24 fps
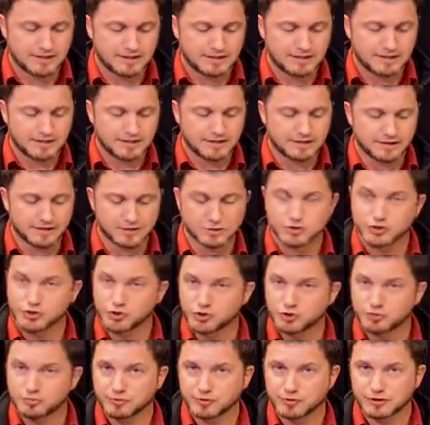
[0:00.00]
In
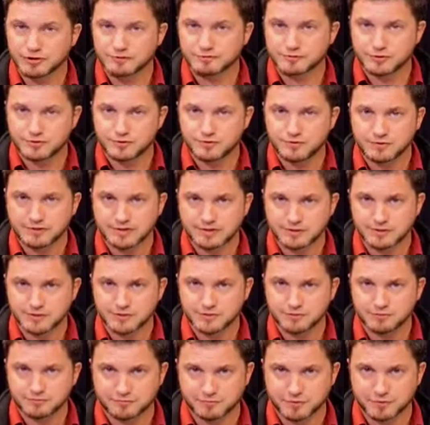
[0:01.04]
October of
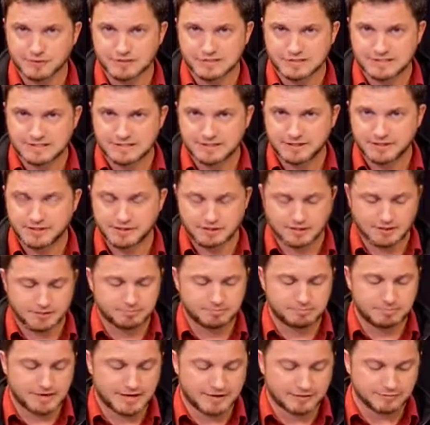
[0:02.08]
2014,
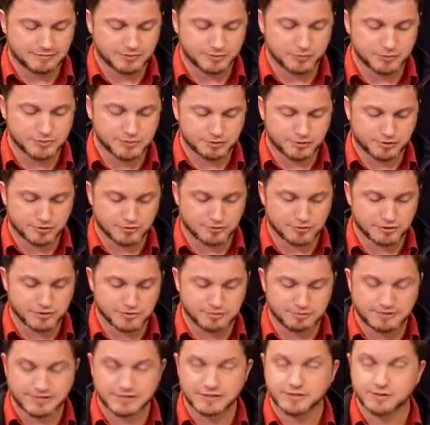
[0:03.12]
BAVNAH was purchased
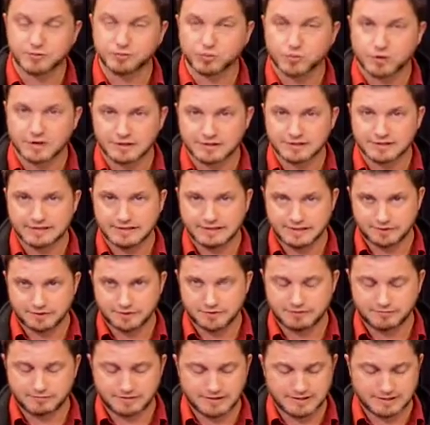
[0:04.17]
by the Rutland
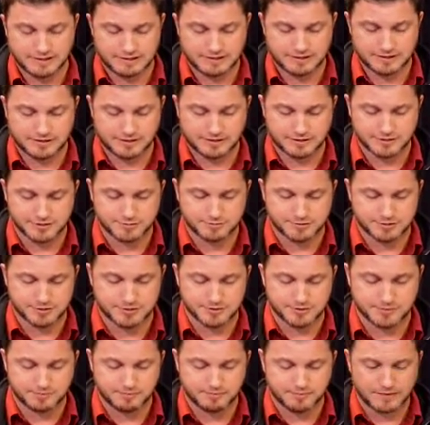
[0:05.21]
Area VNA and
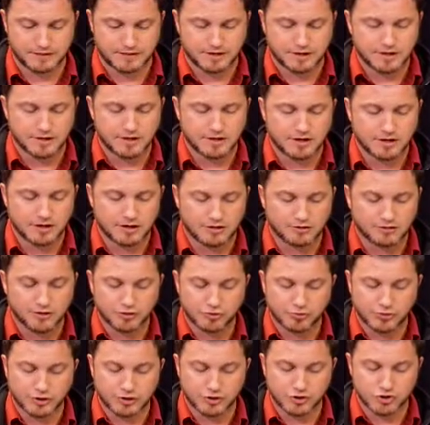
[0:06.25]
Hospice. Although
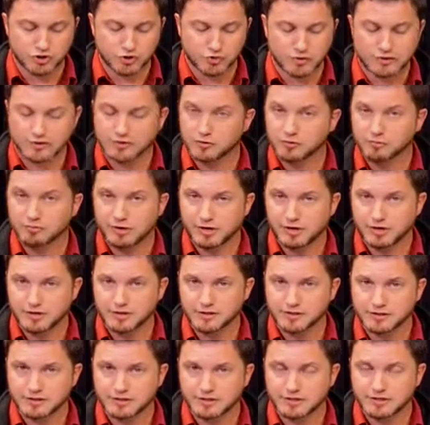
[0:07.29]
we are no longer
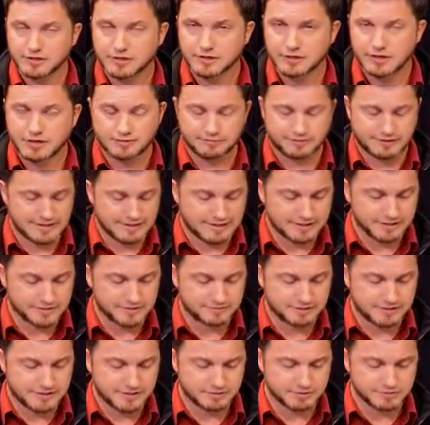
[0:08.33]
part of
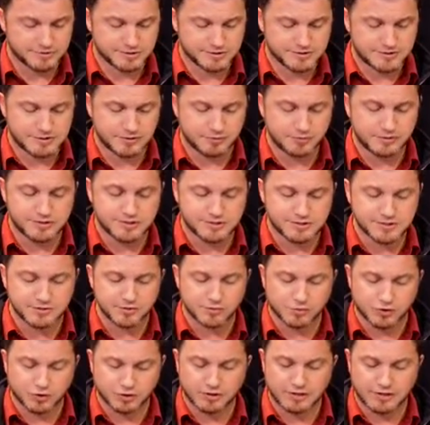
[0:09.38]
SVMC, we still
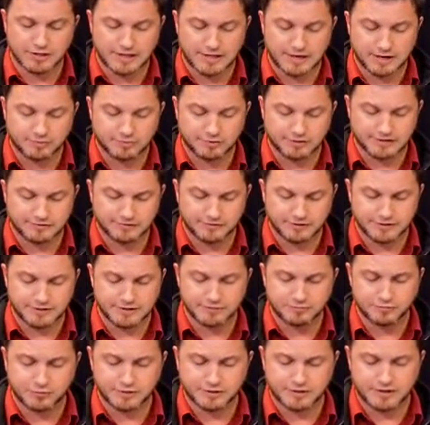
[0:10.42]
work
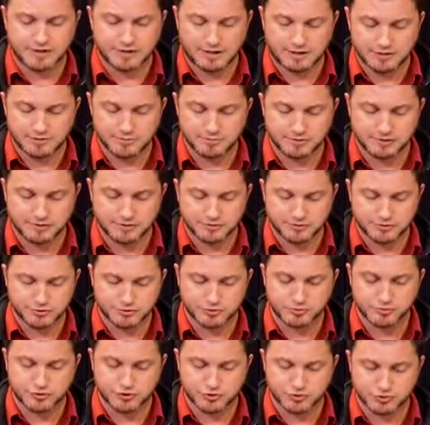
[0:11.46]
collaboratively with the hospital
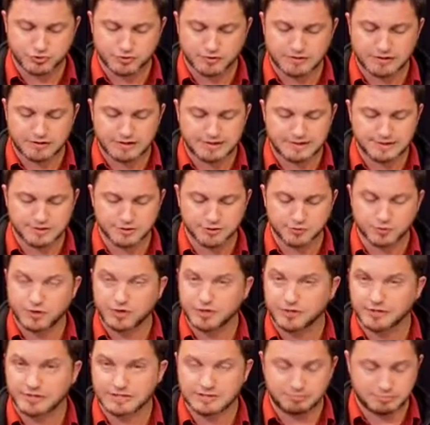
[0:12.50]
to ensure the highest
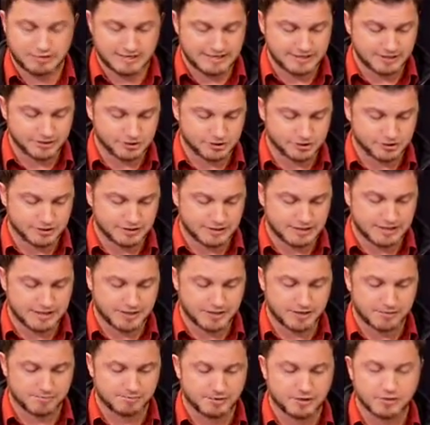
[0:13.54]
quality patient
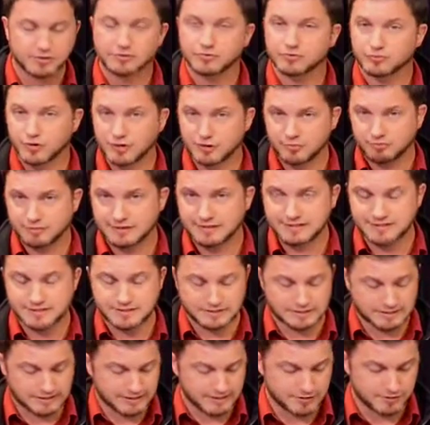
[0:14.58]
care throughout
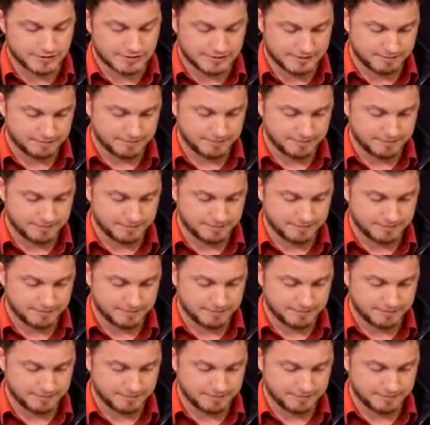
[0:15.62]
Bennington County.